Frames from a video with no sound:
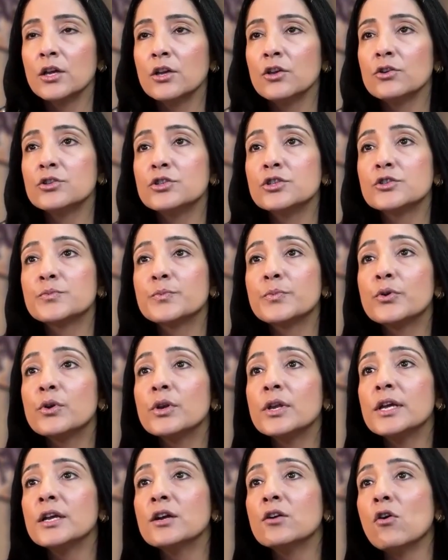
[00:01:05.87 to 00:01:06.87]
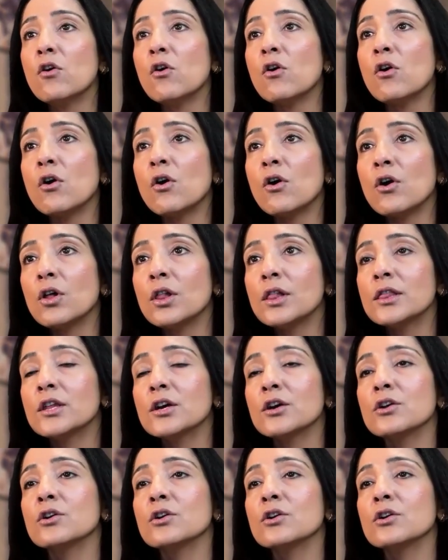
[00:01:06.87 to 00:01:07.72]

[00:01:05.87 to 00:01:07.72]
You're just pulling all the